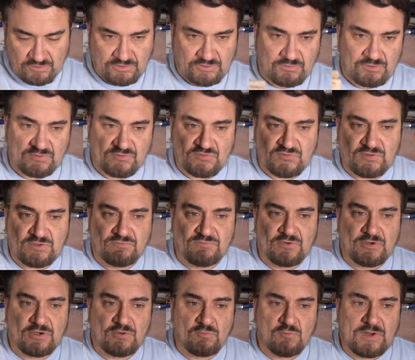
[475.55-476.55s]
and you can see
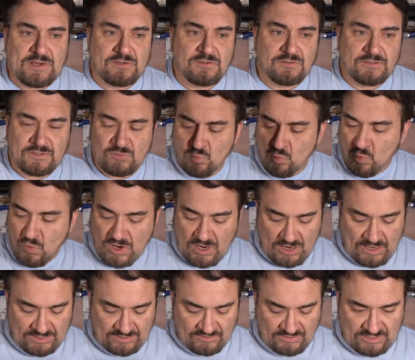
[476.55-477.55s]
very readily
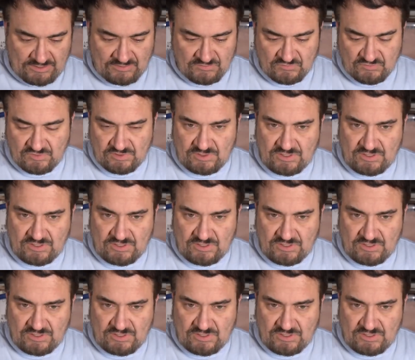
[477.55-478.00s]
why that is